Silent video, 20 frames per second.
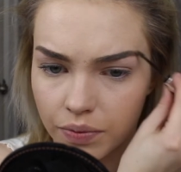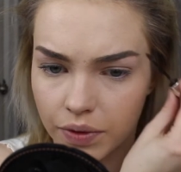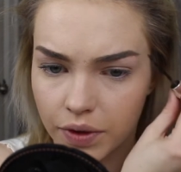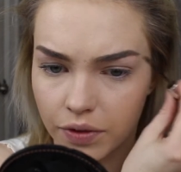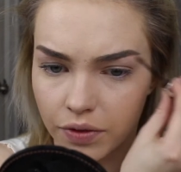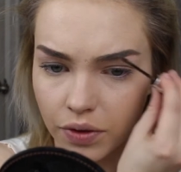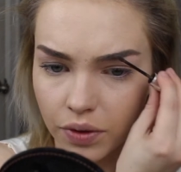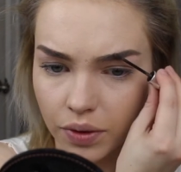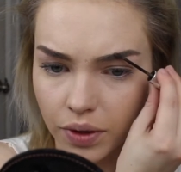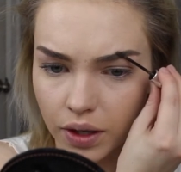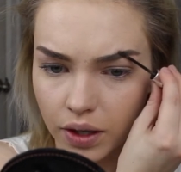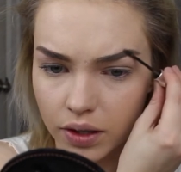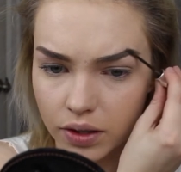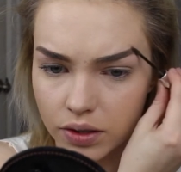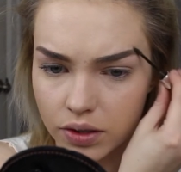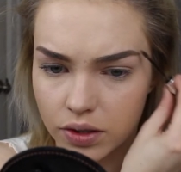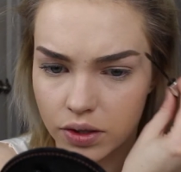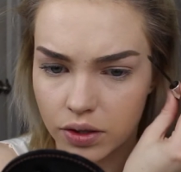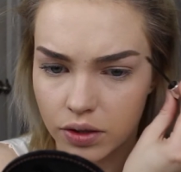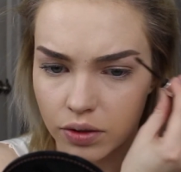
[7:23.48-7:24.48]
If you
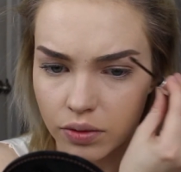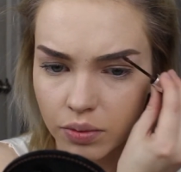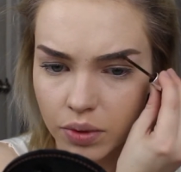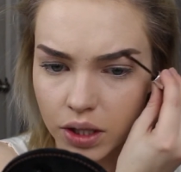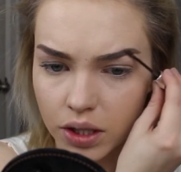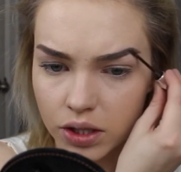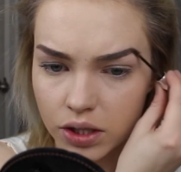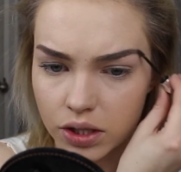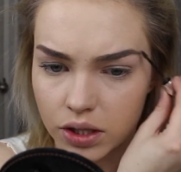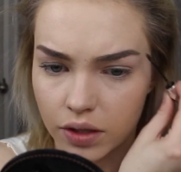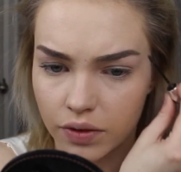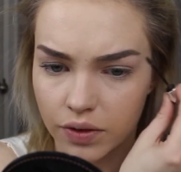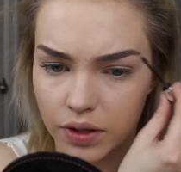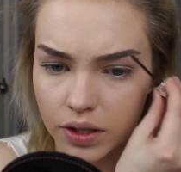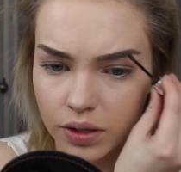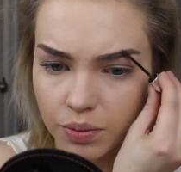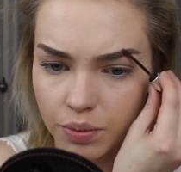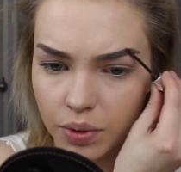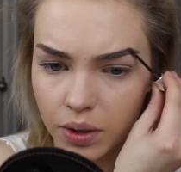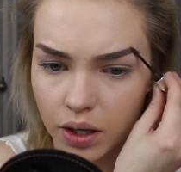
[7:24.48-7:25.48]
get too much of
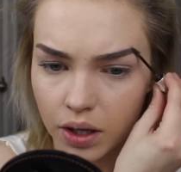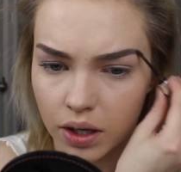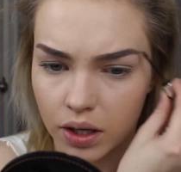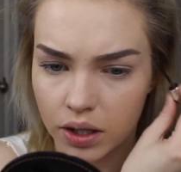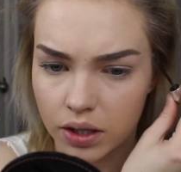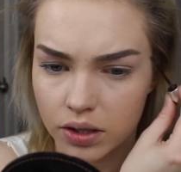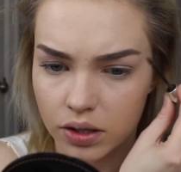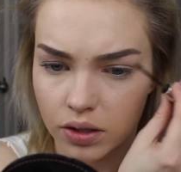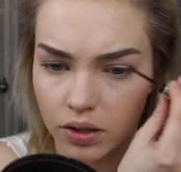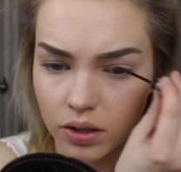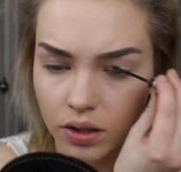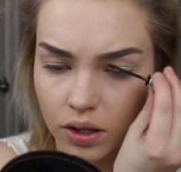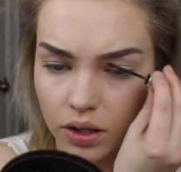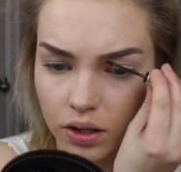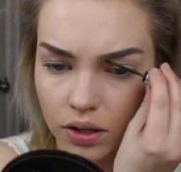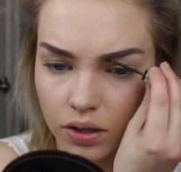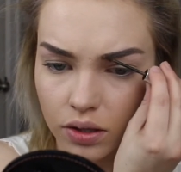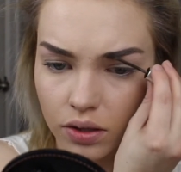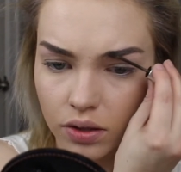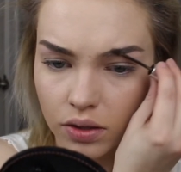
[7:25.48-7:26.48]
this product on
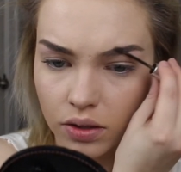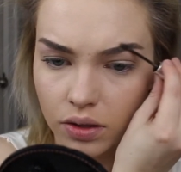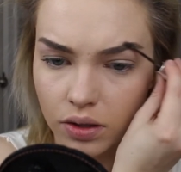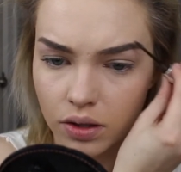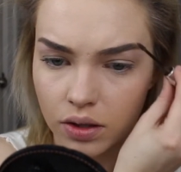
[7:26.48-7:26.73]
it.